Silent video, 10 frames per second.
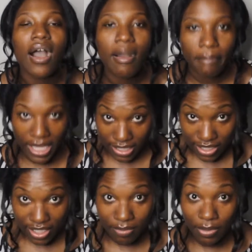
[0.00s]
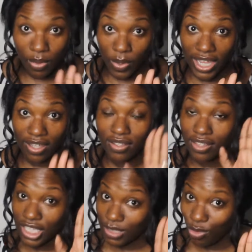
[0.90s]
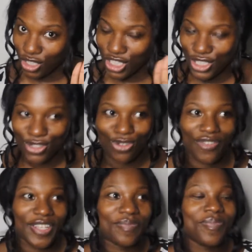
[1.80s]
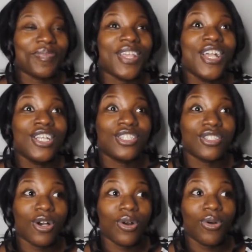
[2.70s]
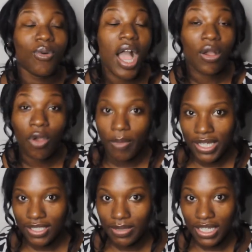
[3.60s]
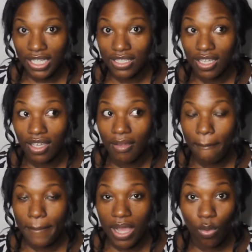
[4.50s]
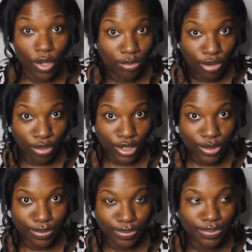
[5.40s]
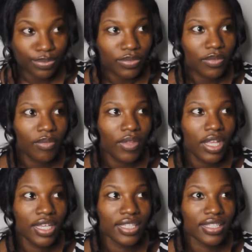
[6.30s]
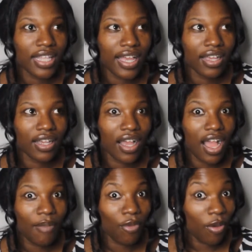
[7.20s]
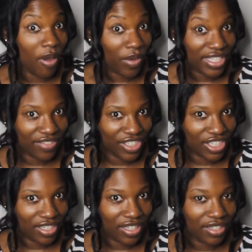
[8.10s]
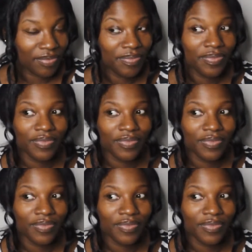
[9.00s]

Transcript: amazing. But wait, there's more to the story. So I called my husband and I said, my water broke. He's like, I'm on my way to Virginia,